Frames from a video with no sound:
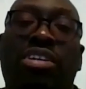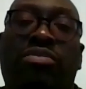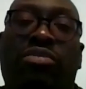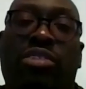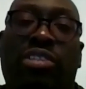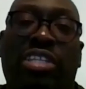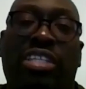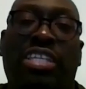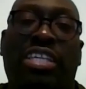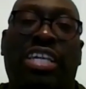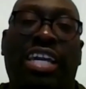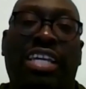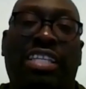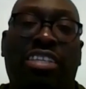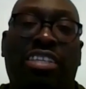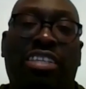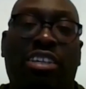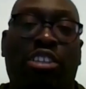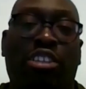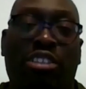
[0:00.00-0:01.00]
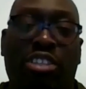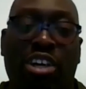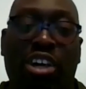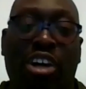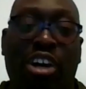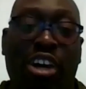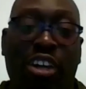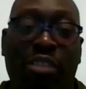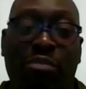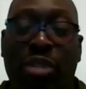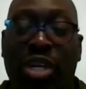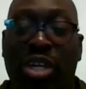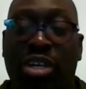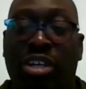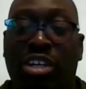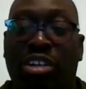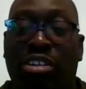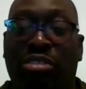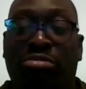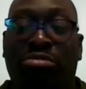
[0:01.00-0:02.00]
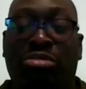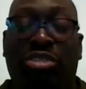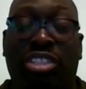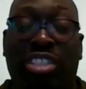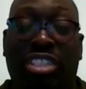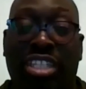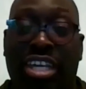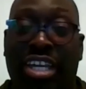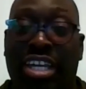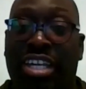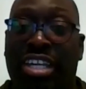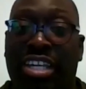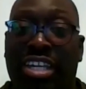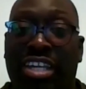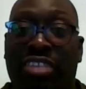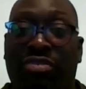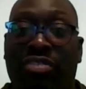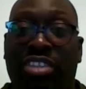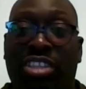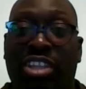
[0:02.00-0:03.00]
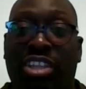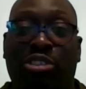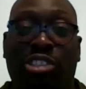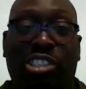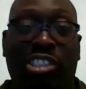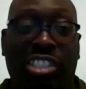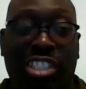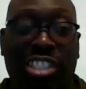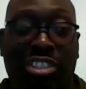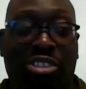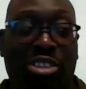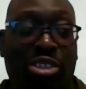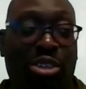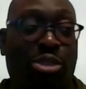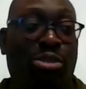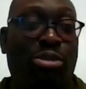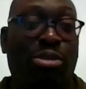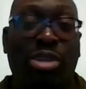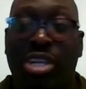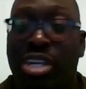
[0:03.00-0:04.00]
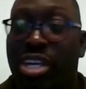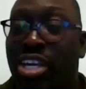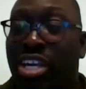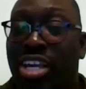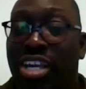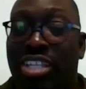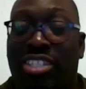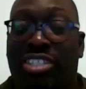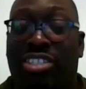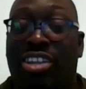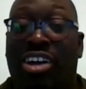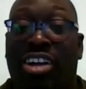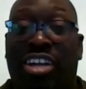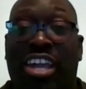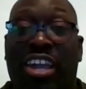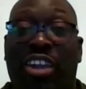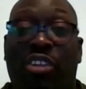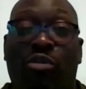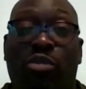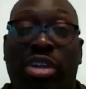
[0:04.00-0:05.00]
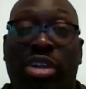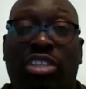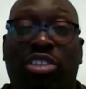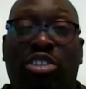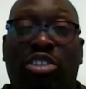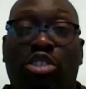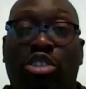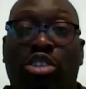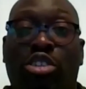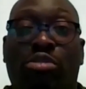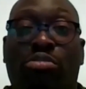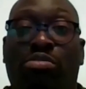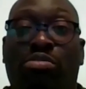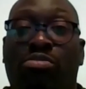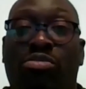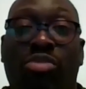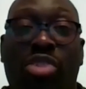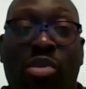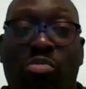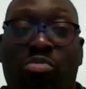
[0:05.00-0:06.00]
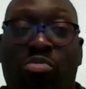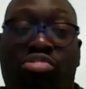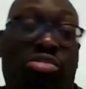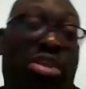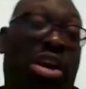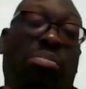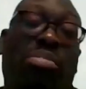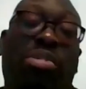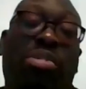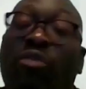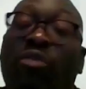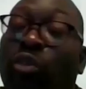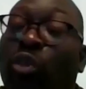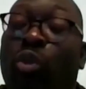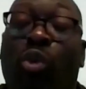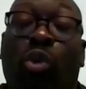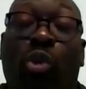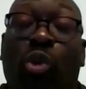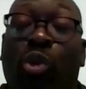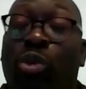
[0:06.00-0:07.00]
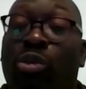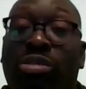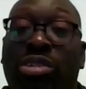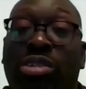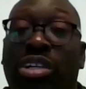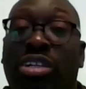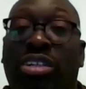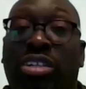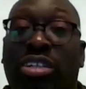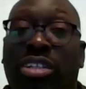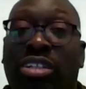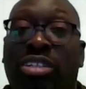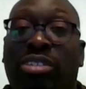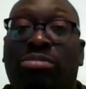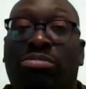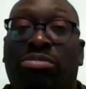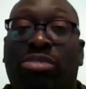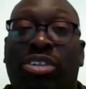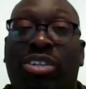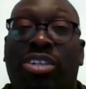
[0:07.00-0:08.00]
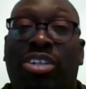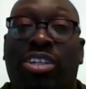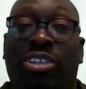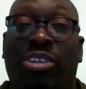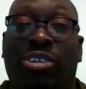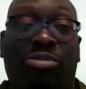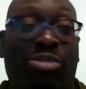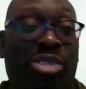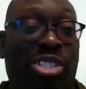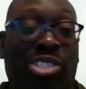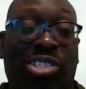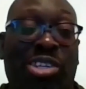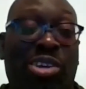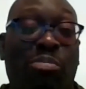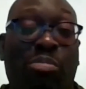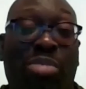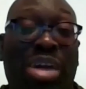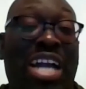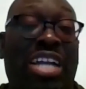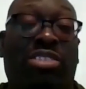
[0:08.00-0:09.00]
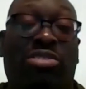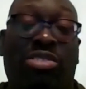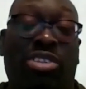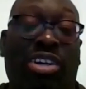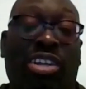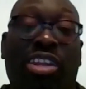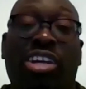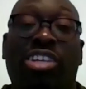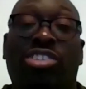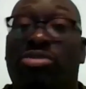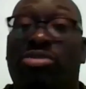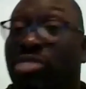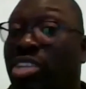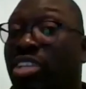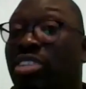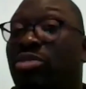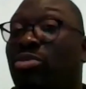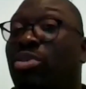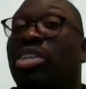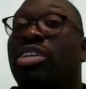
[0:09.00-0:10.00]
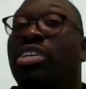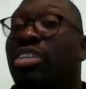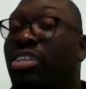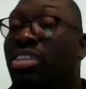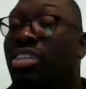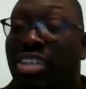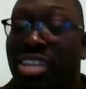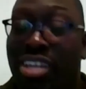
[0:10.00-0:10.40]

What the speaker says: for dedicating her time today, even though she needs to start getting ready to prep for her return back to the classroom next week.